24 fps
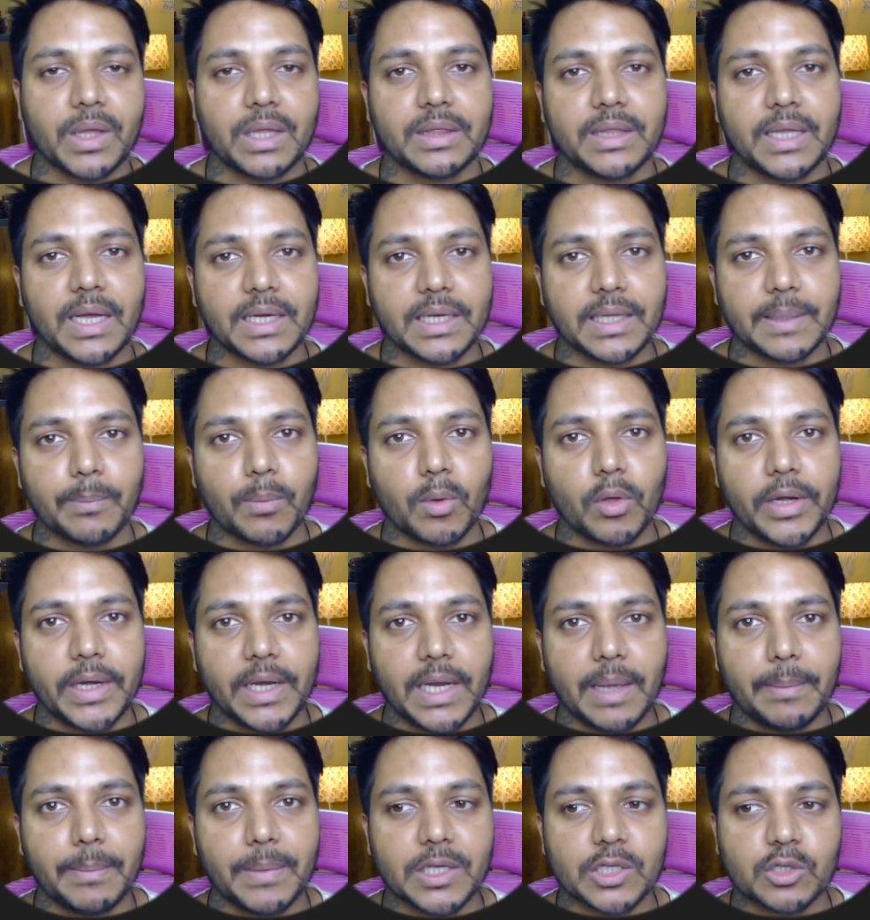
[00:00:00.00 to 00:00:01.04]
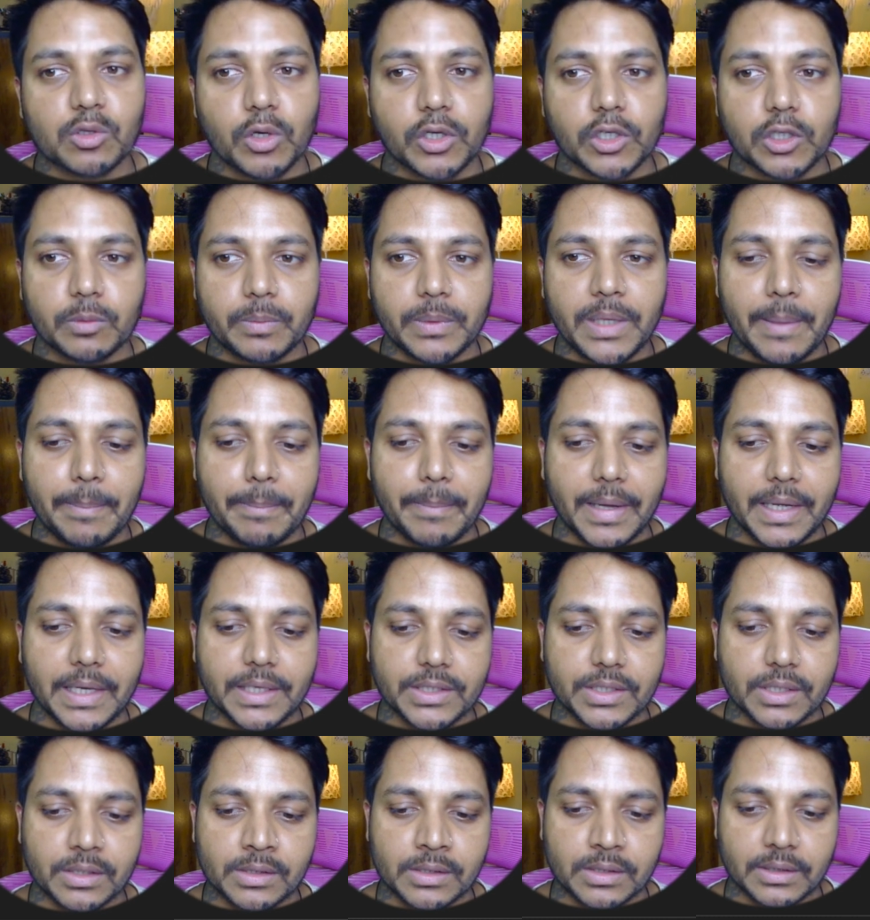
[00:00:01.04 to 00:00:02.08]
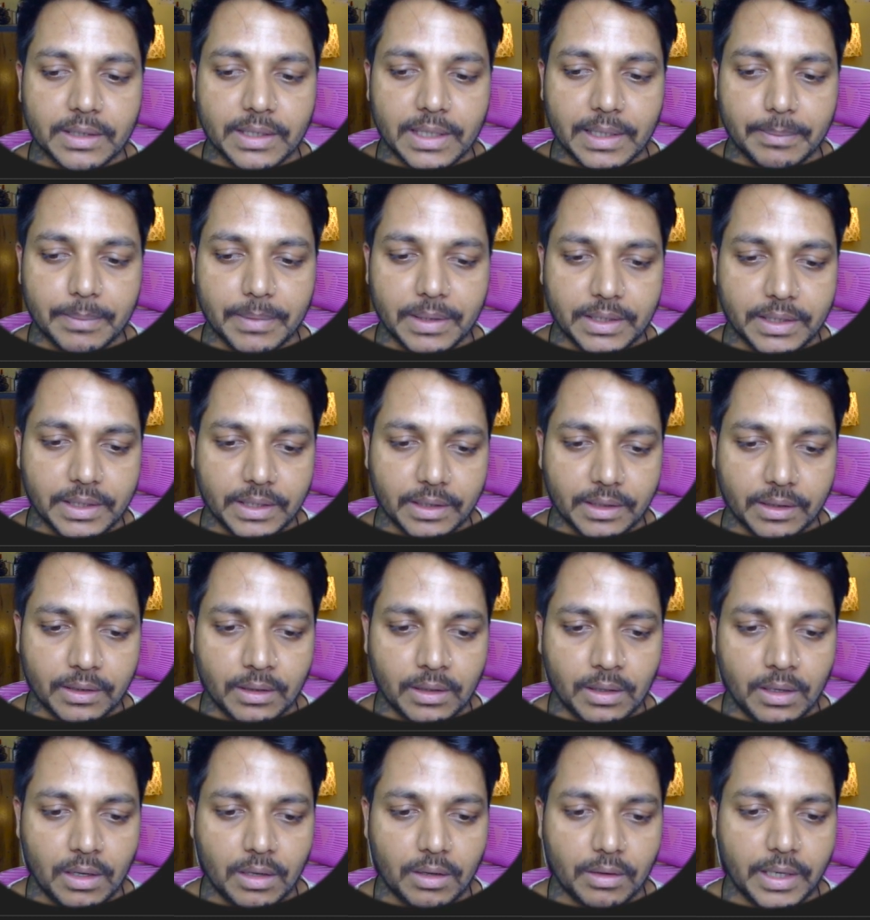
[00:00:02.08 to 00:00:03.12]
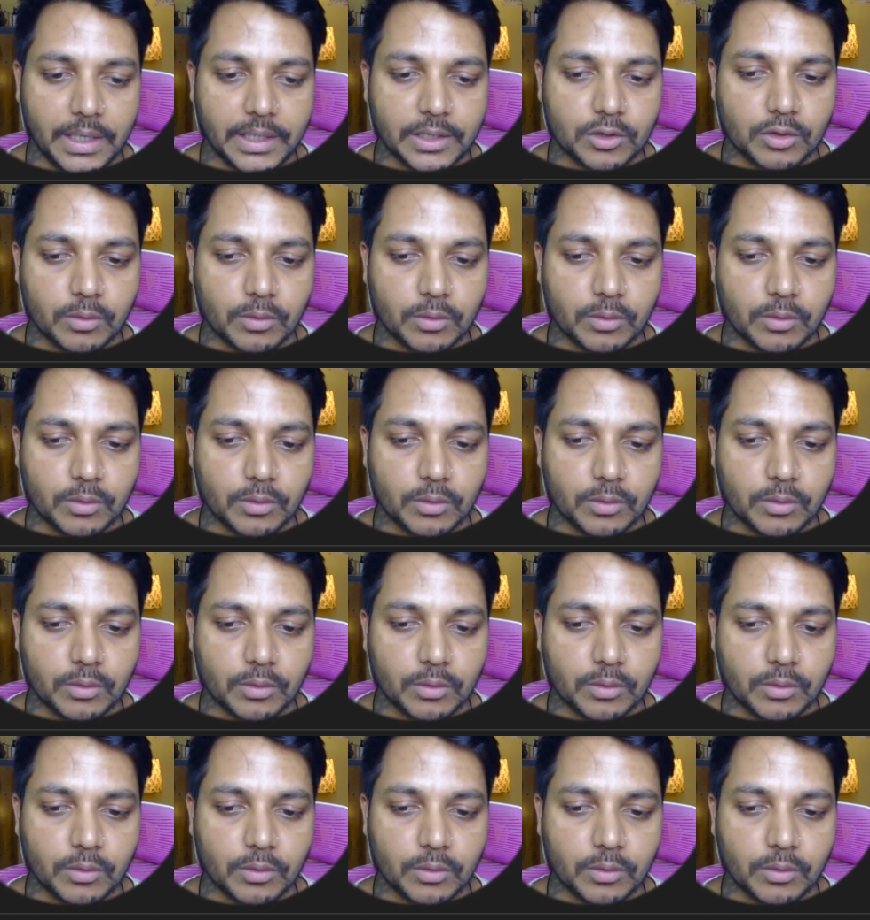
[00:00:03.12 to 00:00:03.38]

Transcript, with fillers: and that employee name is going to be a manager's name here, right?